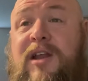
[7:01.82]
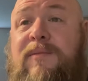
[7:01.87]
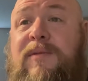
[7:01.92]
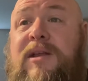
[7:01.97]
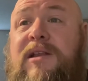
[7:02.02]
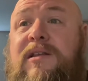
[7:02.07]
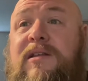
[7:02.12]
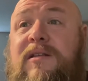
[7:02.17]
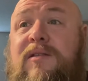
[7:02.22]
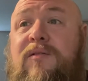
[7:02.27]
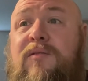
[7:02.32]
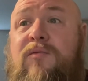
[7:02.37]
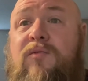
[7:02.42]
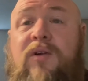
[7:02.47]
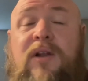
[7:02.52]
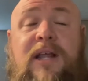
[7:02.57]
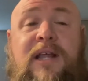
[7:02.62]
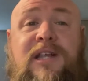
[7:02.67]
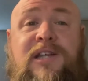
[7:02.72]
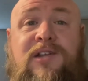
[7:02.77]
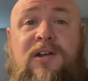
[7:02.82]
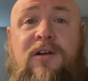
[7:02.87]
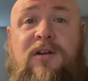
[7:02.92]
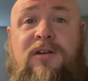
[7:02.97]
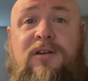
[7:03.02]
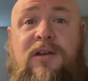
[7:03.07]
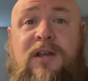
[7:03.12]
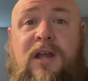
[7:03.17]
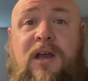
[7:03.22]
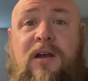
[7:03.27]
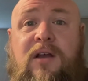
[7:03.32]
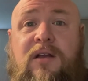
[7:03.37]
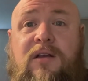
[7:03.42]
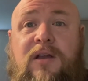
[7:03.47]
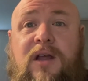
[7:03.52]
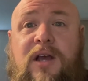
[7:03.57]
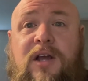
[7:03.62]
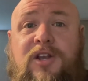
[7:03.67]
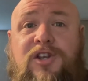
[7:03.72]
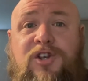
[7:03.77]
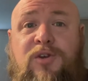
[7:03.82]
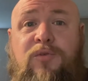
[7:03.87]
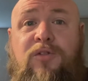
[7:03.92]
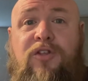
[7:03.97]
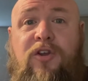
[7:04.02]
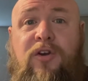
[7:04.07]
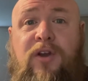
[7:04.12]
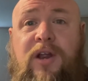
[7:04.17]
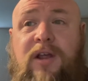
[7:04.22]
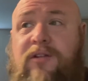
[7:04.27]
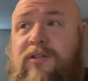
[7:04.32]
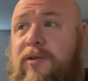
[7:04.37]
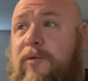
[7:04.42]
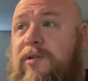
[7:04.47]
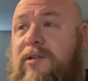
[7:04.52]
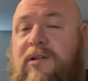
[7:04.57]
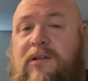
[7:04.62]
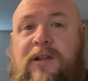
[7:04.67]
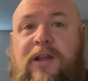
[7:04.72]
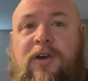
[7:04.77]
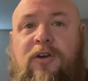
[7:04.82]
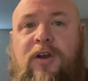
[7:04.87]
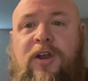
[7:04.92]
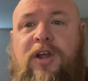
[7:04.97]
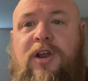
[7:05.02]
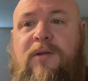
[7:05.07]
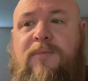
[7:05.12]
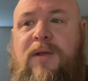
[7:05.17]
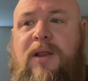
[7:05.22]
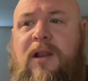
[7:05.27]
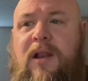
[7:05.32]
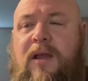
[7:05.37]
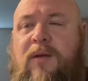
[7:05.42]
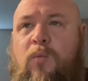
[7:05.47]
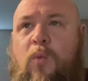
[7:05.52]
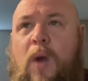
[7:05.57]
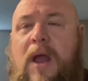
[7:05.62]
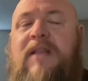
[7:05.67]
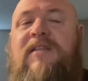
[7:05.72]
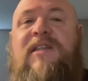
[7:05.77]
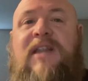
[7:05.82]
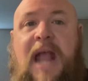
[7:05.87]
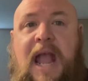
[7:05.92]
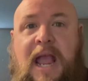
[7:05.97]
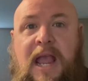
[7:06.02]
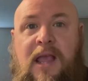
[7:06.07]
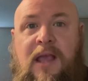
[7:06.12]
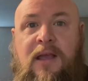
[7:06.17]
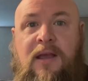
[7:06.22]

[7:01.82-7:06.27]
to be released on June 30th. So it's literally going to be like Wednesday.